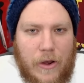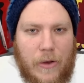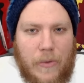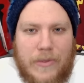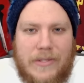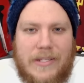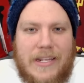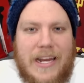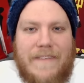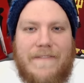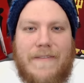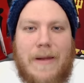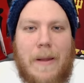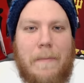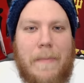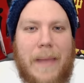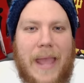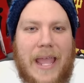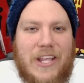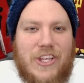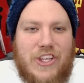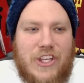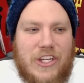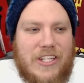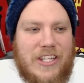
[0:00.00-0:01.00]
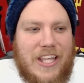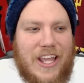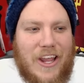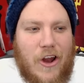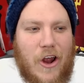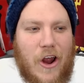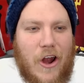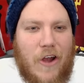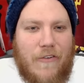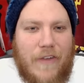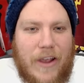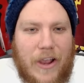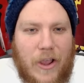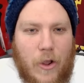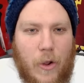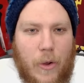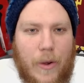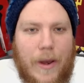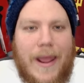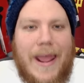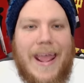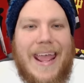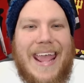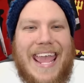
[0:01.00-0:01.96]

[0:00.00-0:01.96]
It wasn't even a Manchester United record.